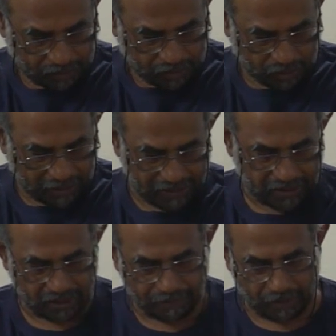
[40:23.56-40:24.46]
So
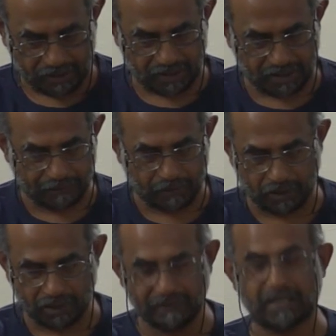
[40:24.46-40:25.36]
that's a process that we
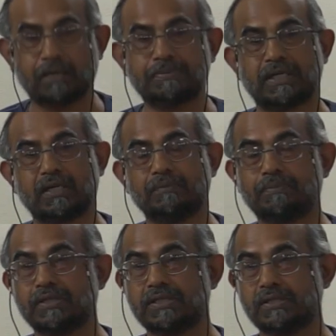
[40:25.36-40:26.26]
call the Vikalp Sangam
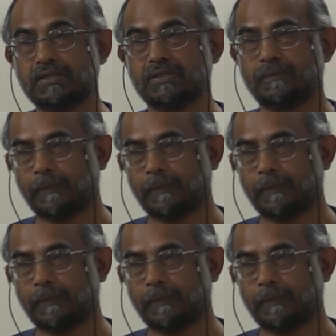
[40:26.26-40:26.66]
process.